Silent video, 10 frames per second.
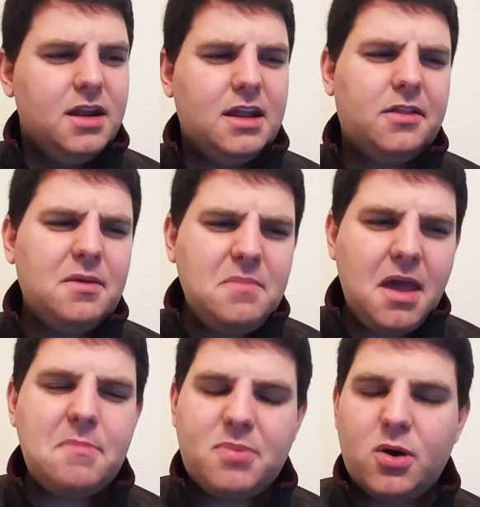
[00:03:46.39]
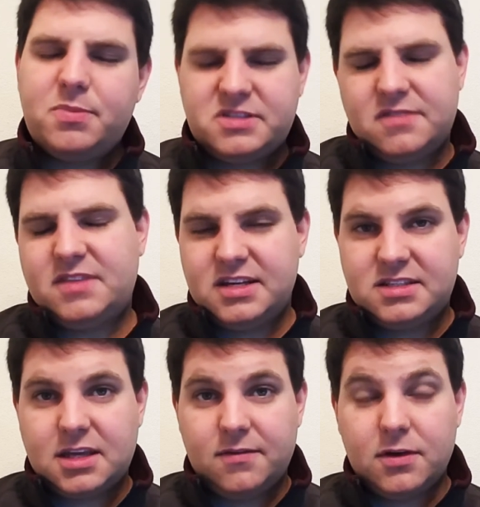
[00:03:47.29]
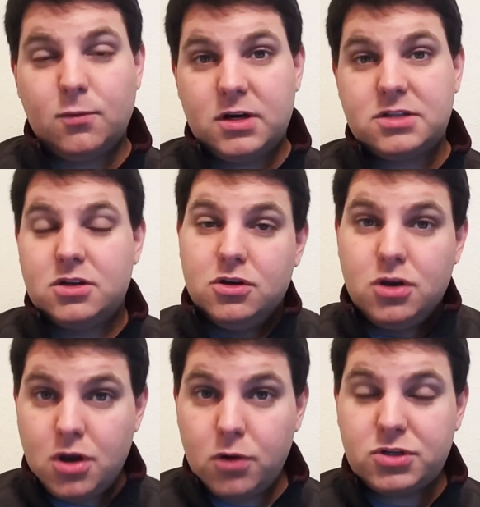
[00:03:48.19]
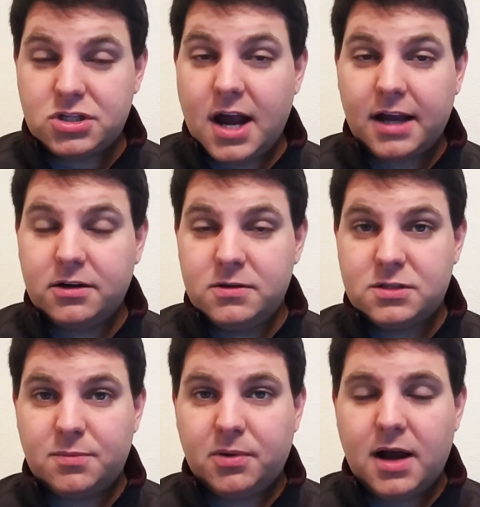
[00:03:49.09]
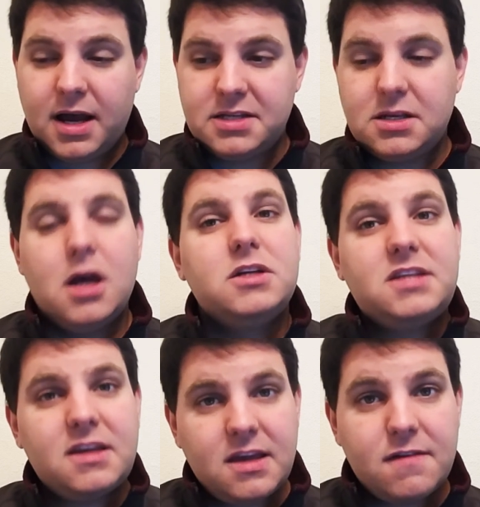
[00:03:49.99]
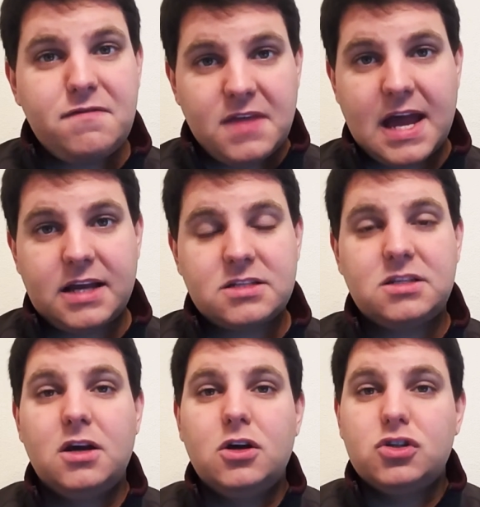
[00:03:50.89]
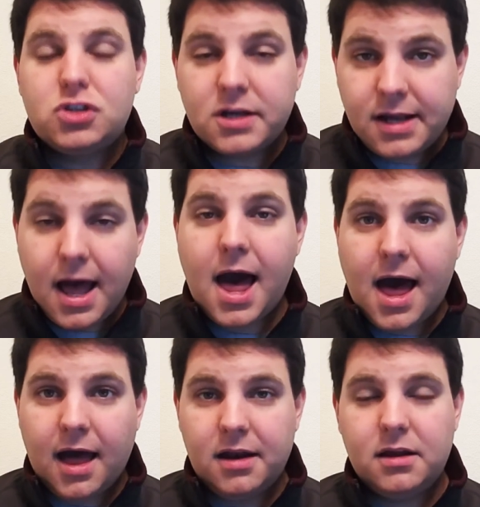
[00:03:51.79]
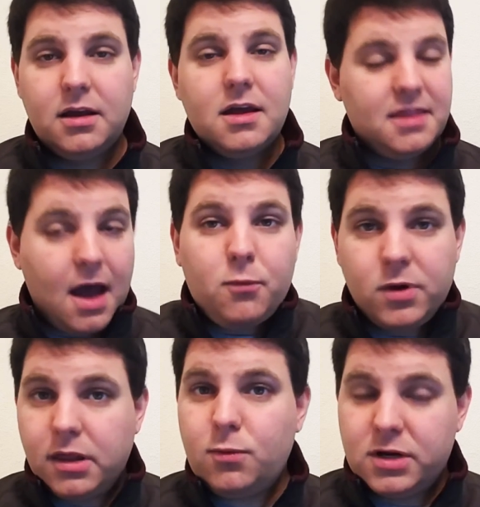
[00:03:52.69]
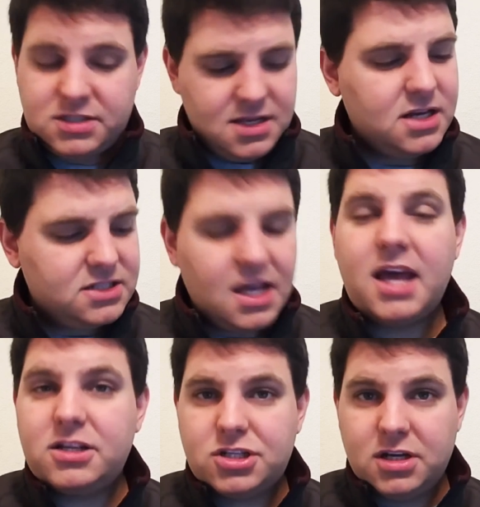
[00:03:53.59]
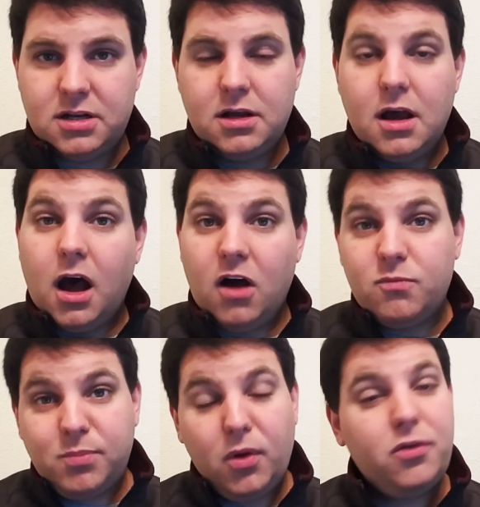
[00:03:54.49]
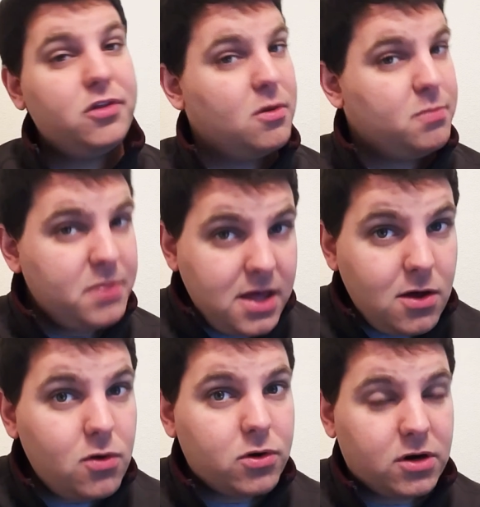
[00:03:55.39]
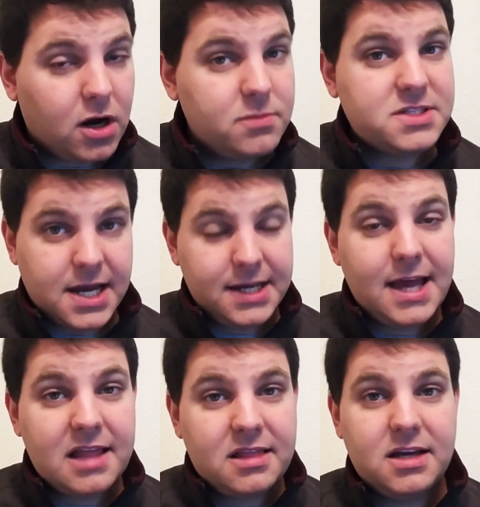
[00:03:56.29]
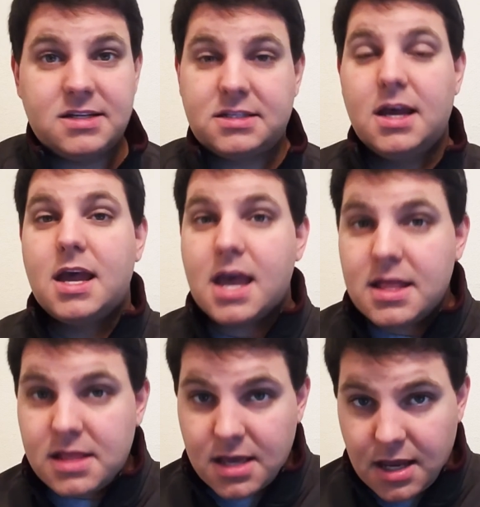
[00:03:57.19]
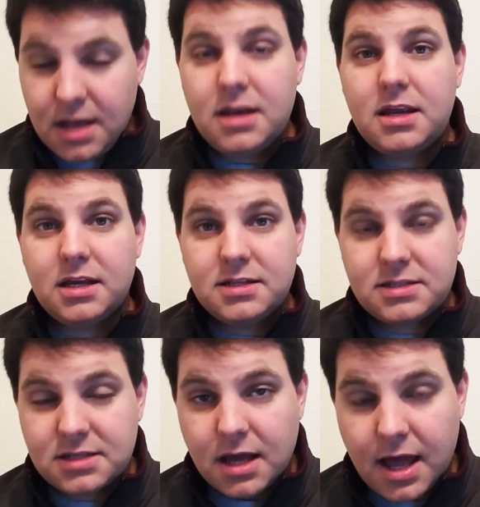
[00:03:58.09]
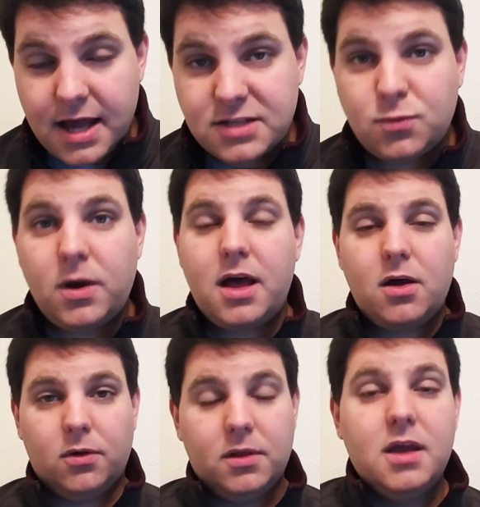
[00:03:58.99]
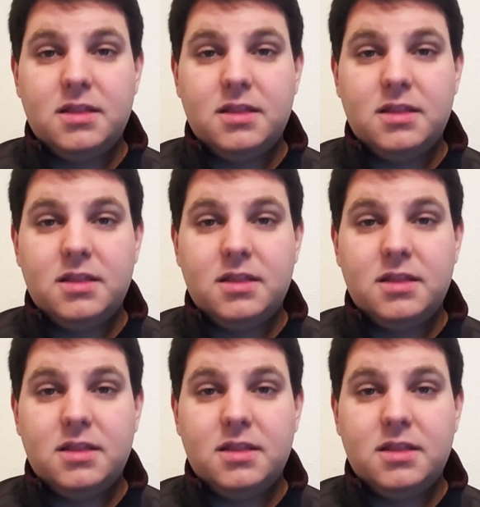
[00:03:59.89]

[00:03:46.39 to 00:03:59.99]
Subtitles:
Now, the main purpose of Thanksgiving was, no shocker and surprise, to give thanks to God. That really was the intention of both the Pilgrims, and get this, and the Indians as well.